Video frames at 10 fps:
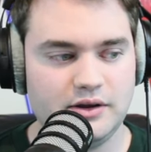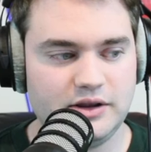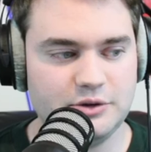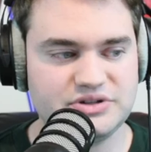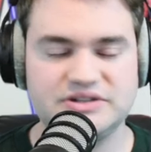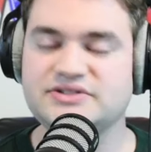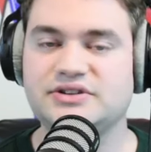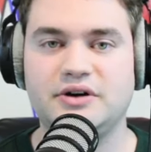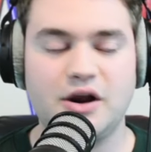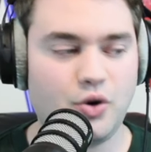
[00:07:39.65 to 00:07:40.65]
It was
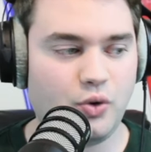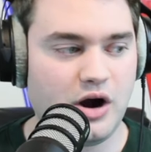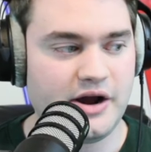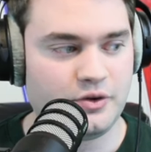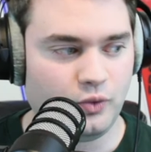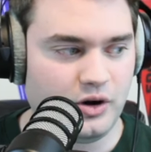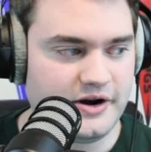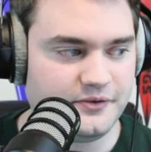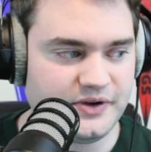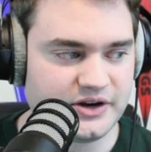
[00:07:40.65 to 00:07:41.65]
considered a quad
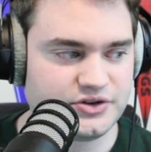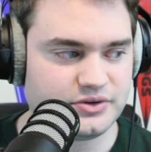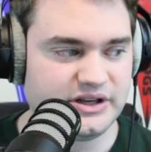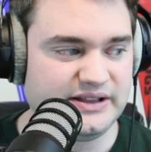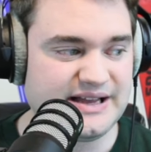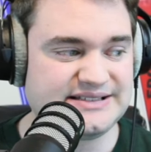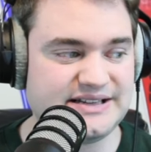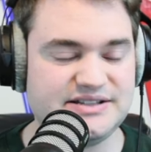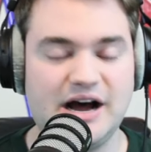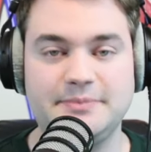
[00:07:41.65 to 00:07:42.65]
one victory. That's a
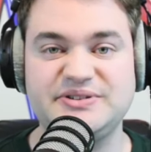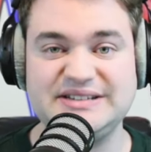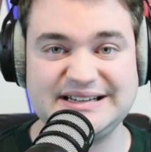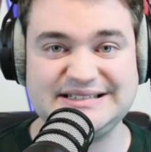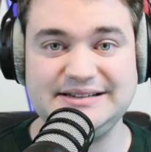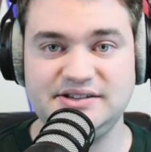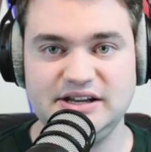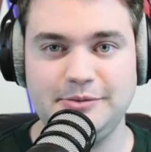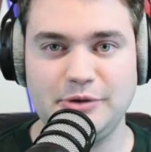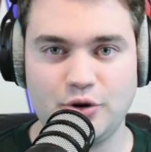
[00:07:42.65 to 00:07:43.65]
top 60
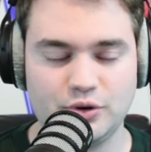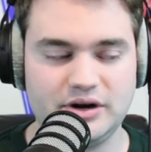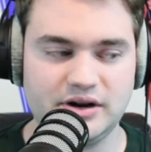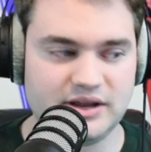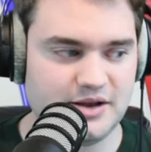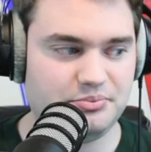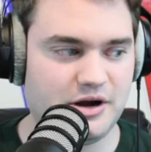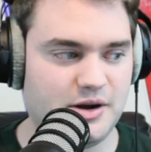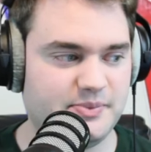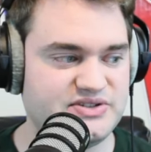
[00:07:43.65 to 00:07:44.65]
team, according to
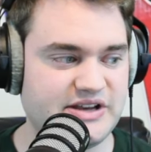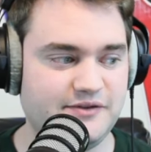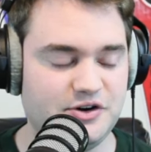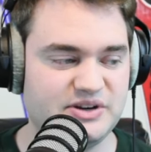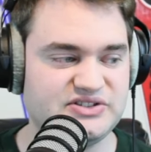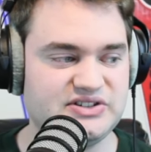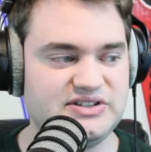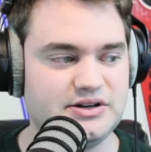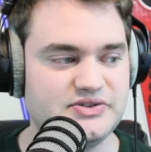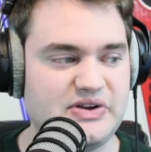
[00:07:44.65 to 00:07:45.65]
KenPom, the Xavier
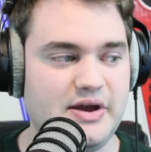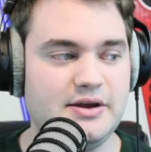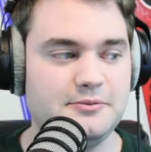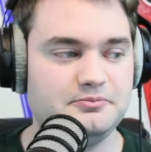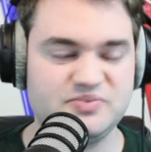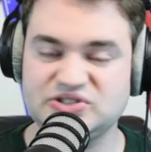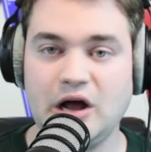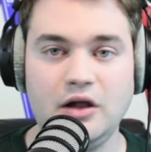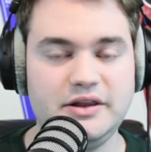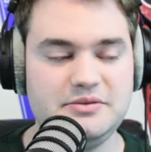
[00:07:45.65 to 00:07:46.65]
Musketeers.
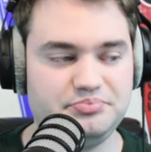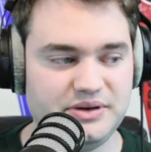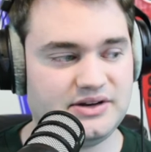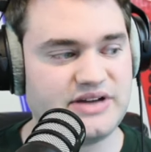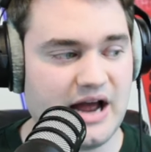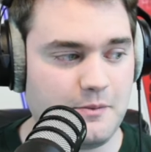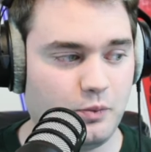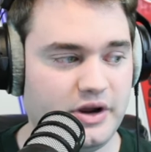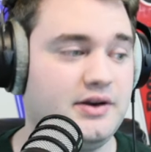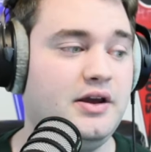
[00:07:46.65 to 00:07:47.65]
Solid big time
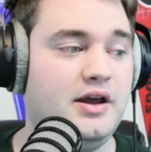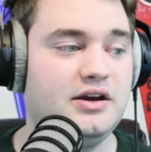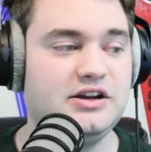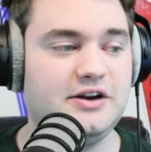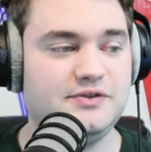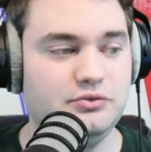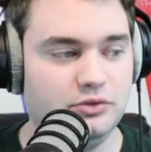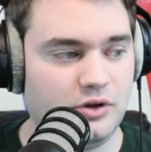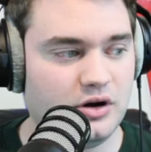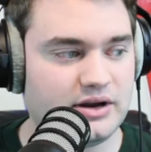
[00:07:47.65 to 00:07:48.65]
win. And if you
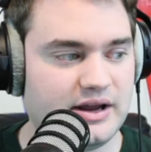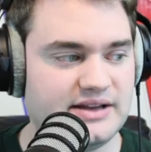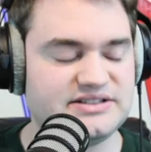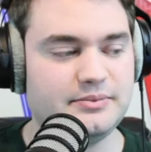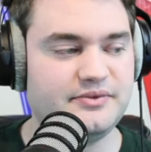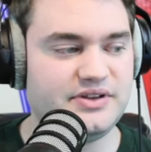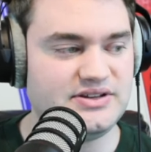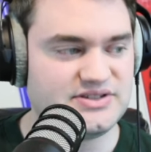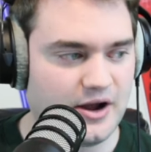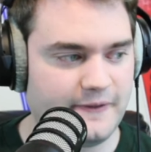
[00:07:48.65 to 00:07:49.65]
look at some of
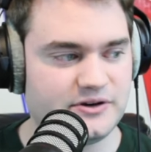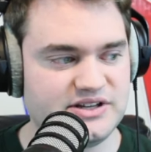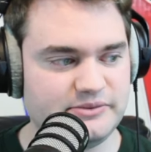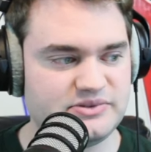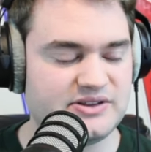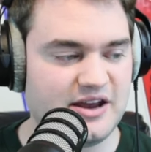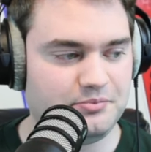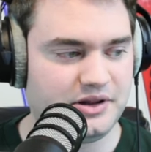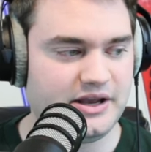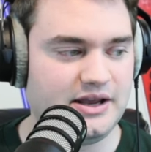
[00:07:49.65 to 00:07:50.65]
these other teams that they have
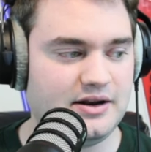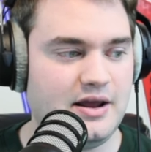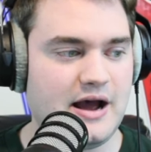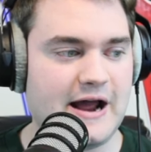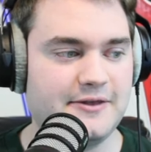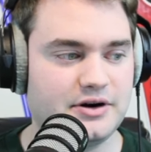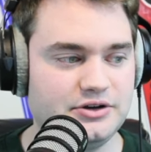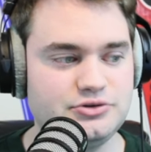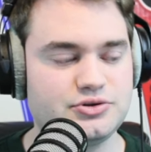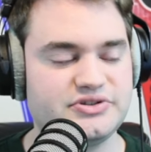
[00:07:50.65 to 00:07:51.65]
played, either at
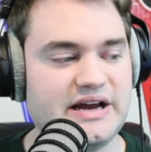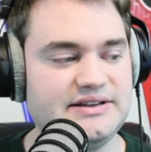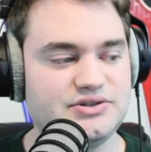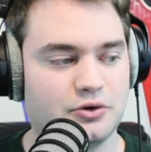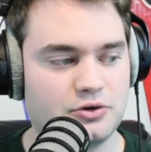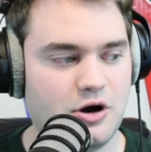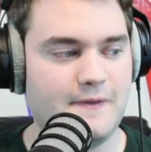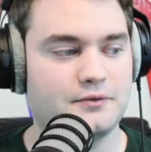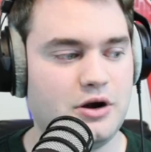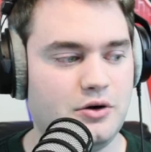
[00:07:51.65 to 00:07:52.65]
neutral sites or on
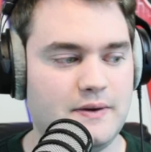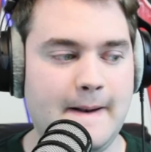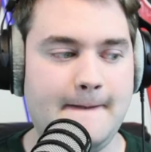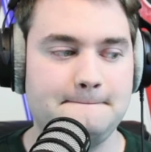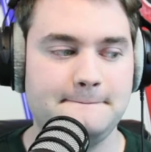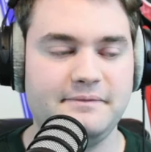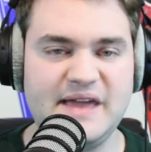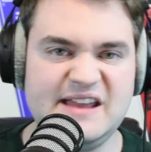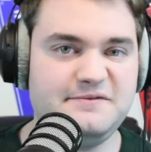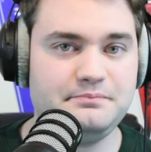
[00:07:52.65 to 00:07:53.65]
the road,
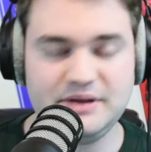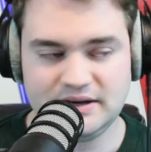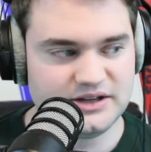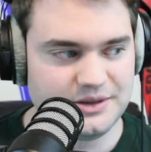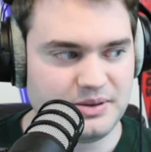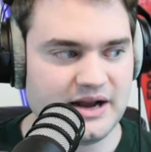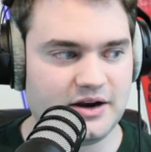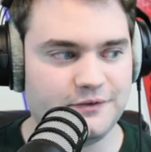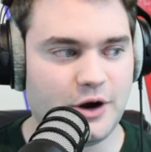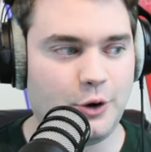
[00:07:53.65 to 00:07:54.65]
they've been
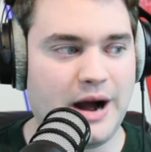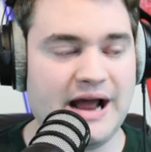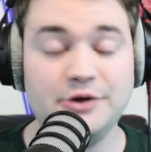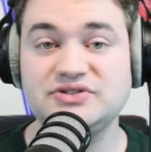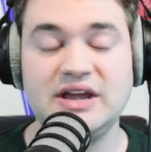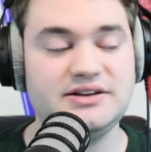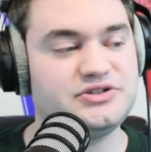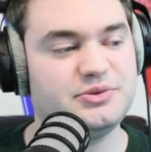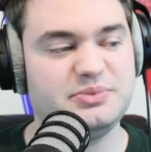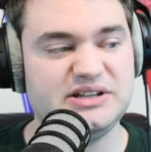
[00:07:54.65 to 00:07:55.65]
competitive. Ohio State,
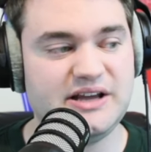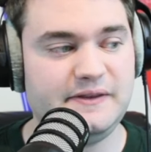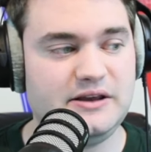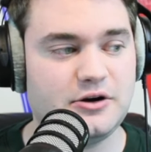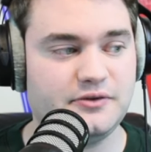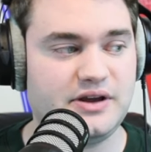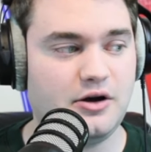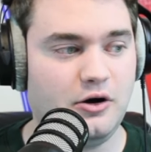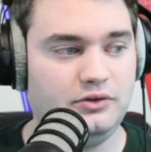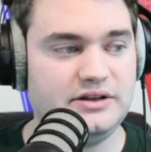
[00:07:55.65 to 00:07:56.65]
to begin the year, they
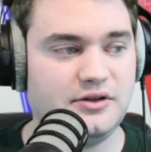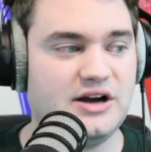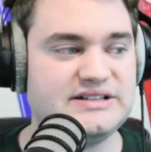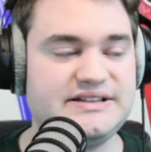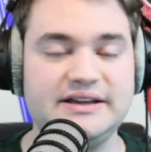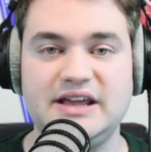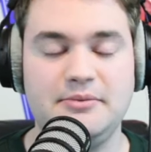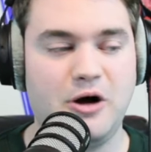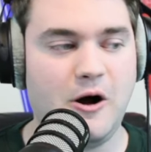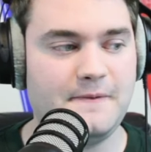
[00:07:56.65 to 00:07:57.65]
only lost that
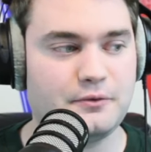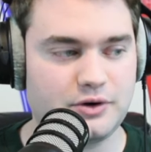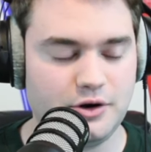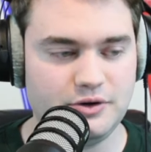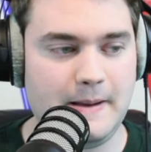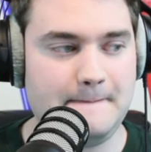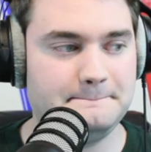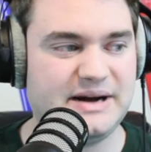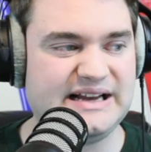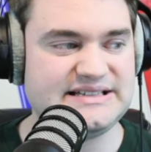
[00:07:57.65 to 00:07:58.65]
game on the road
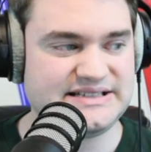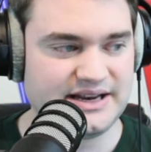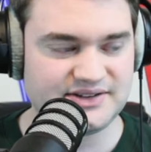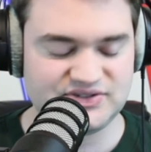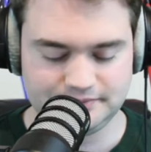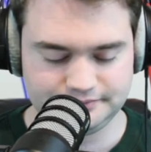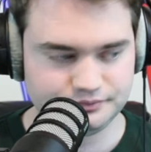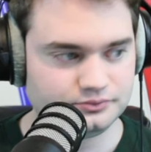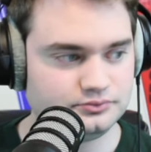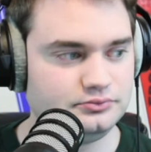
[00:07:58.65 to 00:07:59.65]
by 6.
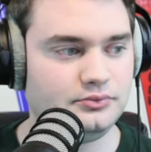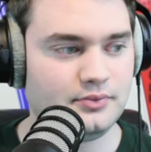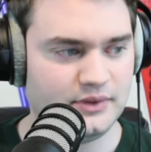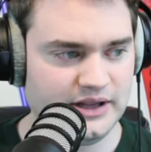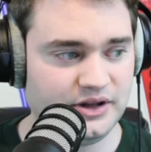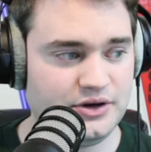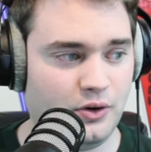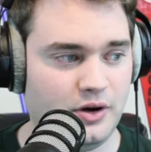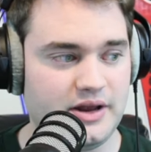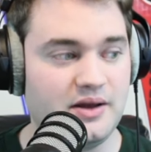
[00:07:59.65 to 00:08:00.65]

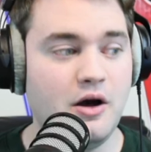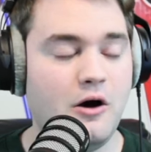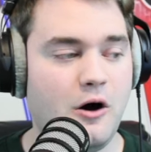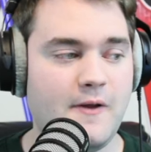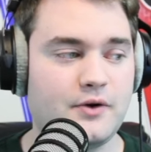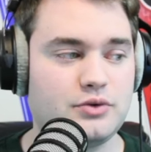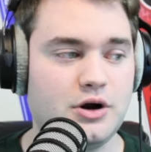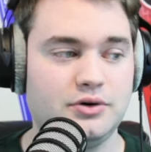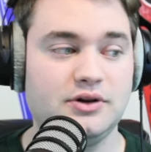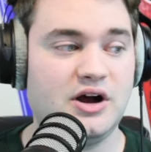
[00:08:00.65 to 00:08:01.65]
Illinois, on the
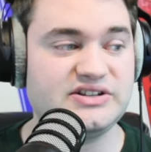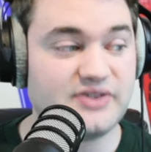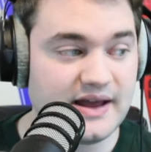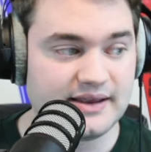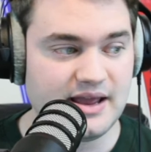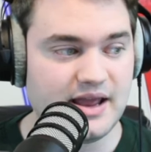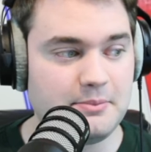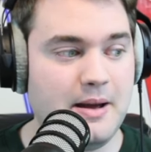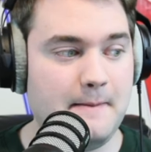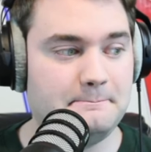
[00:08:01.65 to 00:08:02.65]
road, lost that game
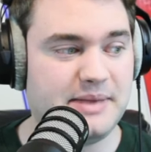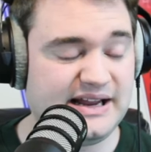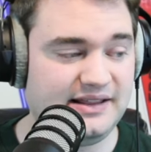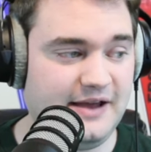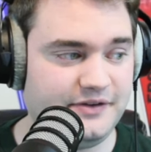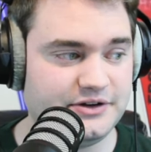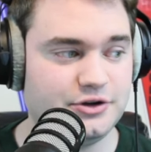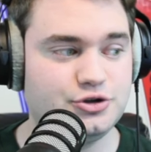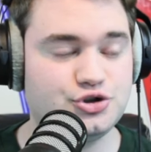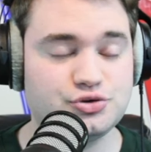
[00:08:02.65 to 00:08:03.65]
by 11.
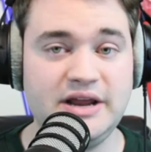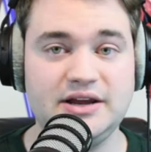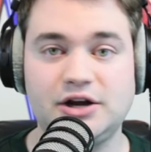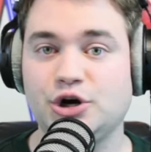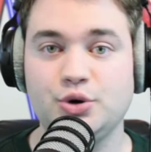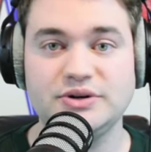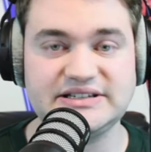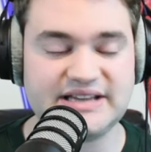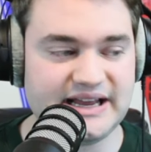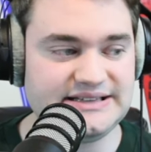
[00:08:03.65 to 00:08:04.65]
Drake, who is a
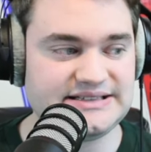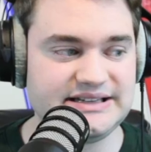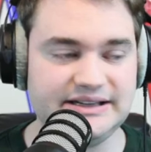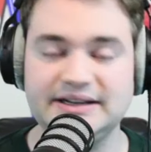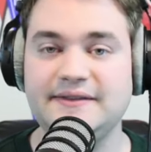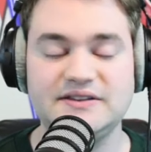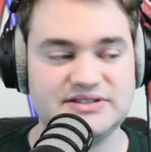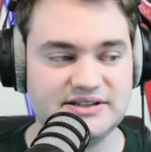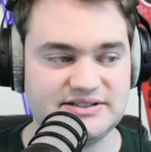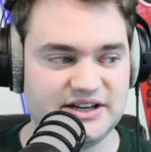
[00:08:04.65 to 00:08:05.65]
10 seed in this
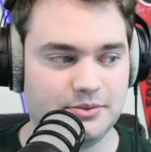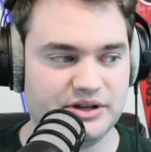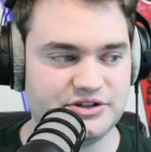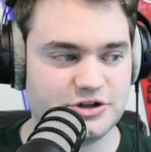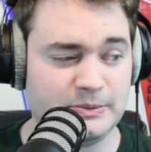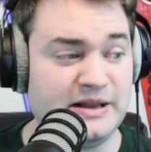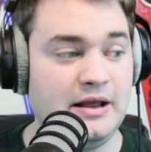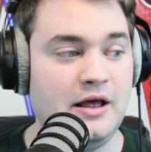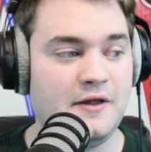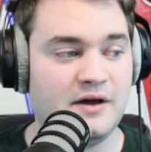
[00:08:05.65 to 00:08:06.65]
NCAA tournament,
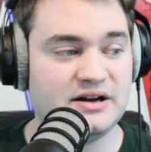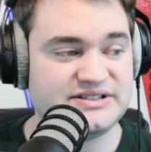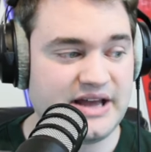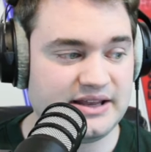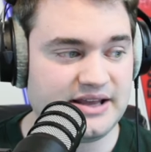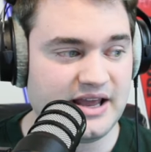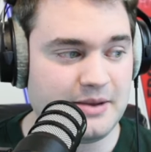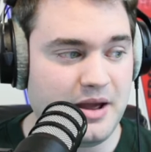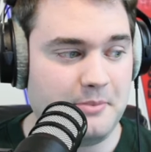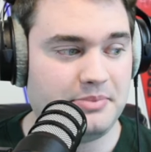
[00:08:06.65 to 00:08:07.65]
lost that
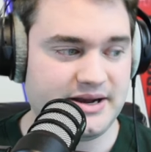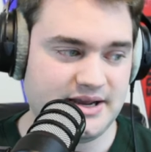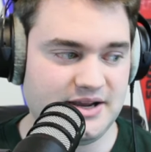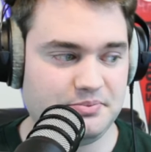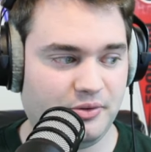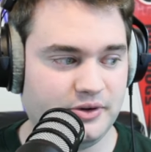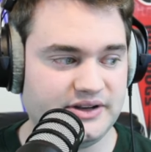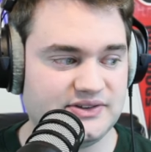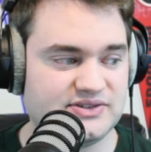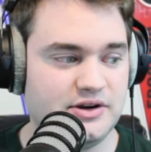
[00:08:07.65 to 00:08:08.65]
game by 8
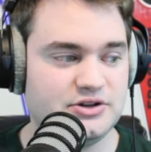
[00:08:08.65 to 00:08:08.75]
points.